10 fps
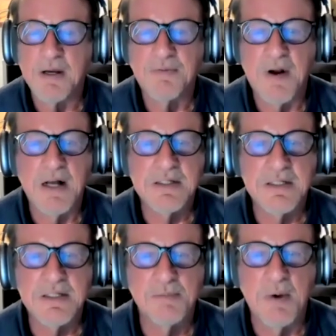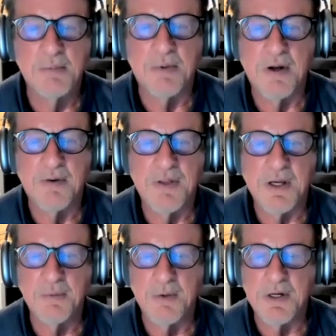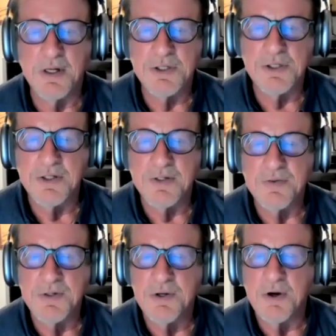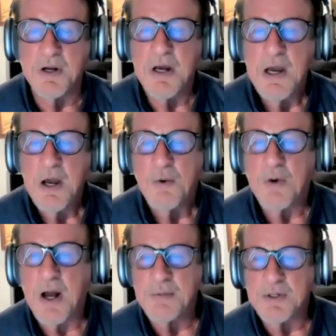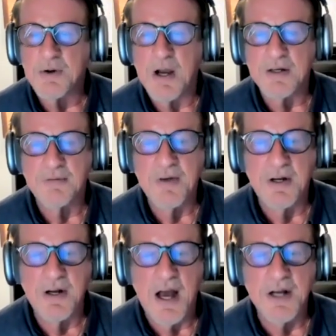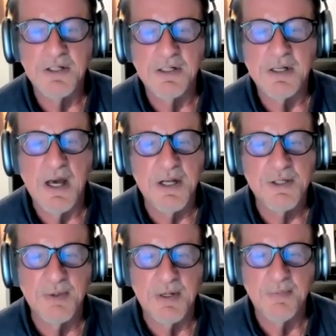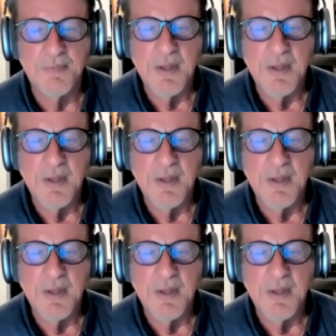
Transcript: Franz is a member of the Community Church of New York, where I'm director of international engagement.